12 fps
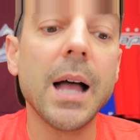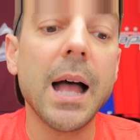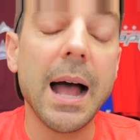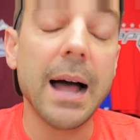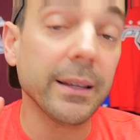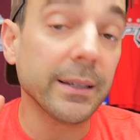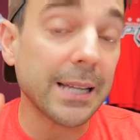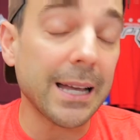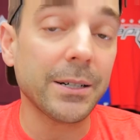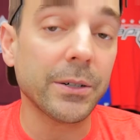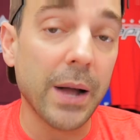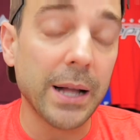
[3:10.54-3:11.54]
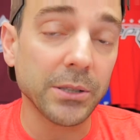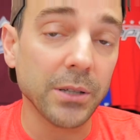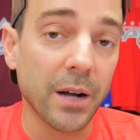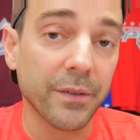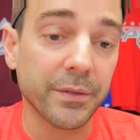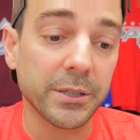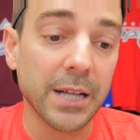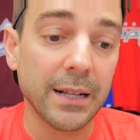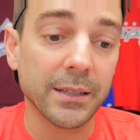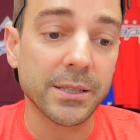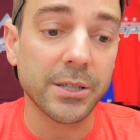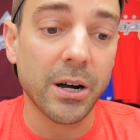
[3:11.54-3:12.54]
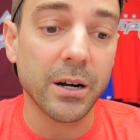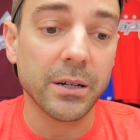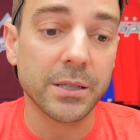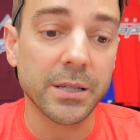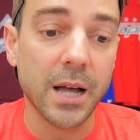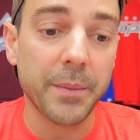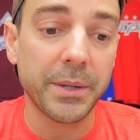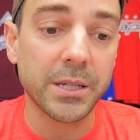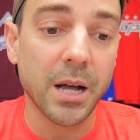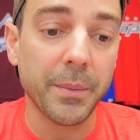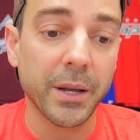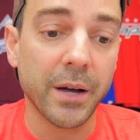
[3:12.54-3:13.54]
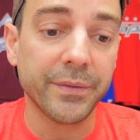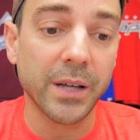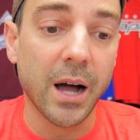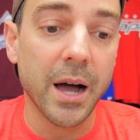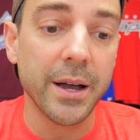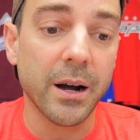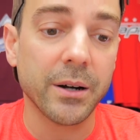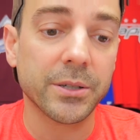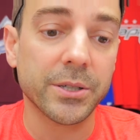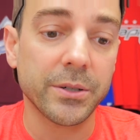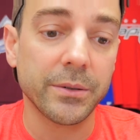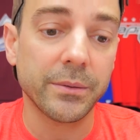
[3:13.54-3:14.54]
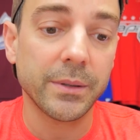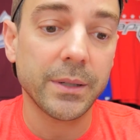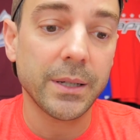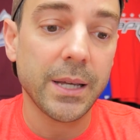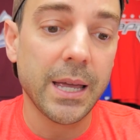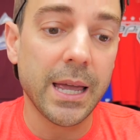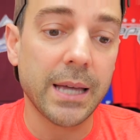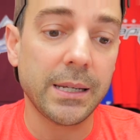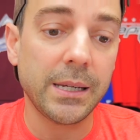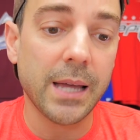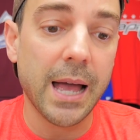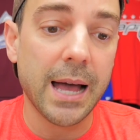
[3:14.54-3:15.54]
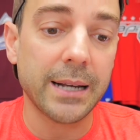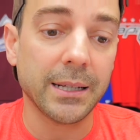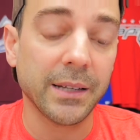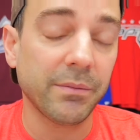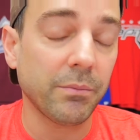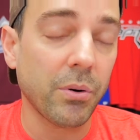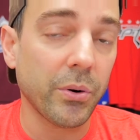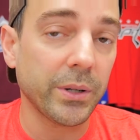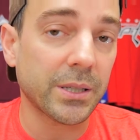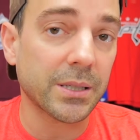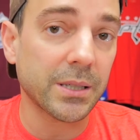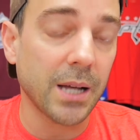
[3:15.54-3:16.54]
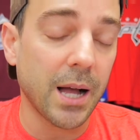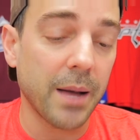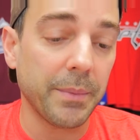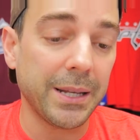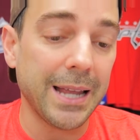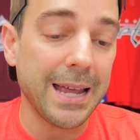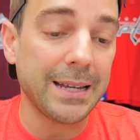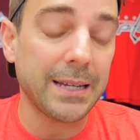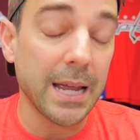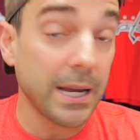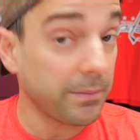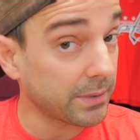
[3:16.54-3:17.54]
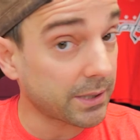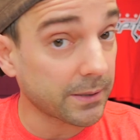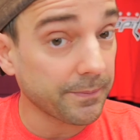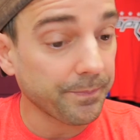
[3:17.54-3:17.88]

Alexander Radulov from the Dallas Stars. Um, he's coming off the I R soon. And he had eleven points um, in eight games.